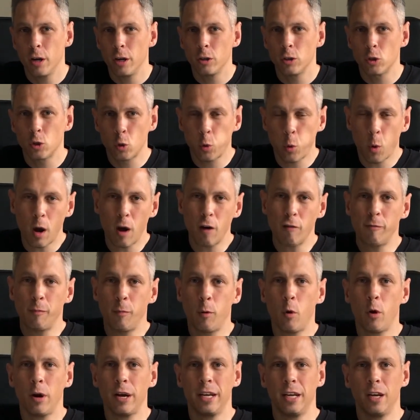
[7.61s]

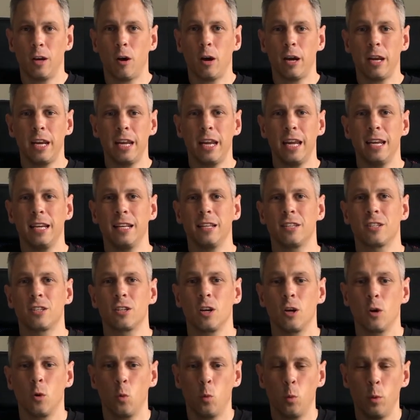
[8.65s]
12.9 inch
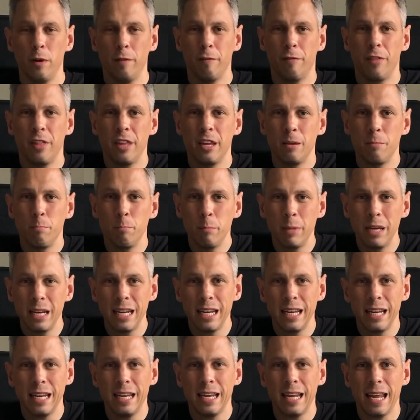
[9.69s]
with the
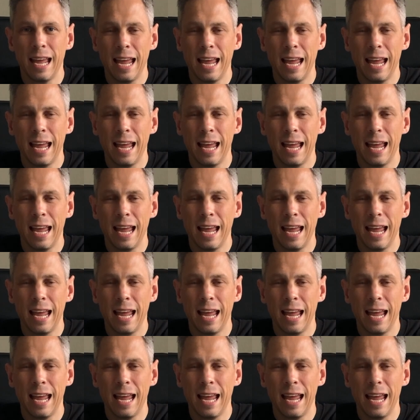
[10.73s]
mini